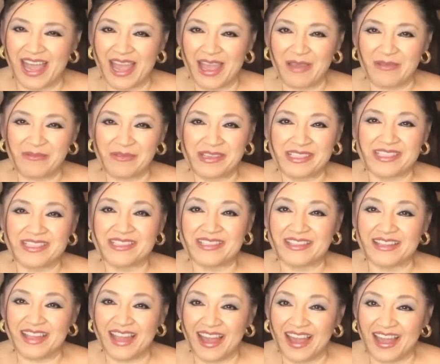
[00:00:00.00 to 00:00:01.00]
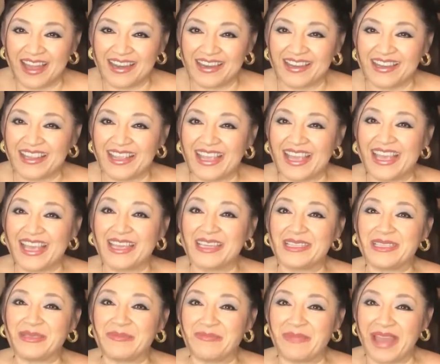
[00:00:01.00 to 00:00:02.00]
I was not
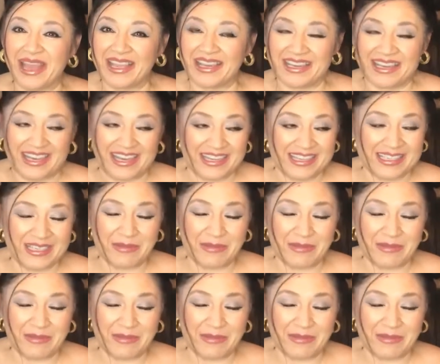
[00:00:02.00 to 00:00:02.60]
expecting